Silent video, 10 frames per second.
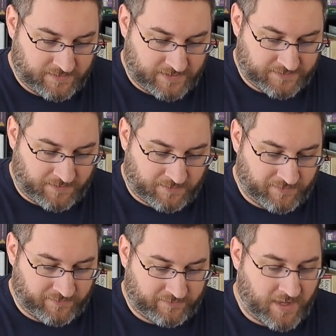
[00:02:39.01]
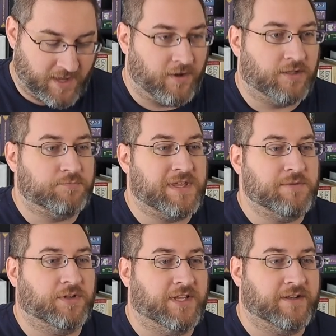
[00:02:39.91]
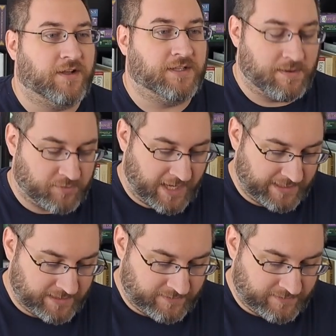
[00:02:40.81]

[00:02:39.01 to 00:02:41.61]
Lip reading: Thus far, we've got all people and all upright.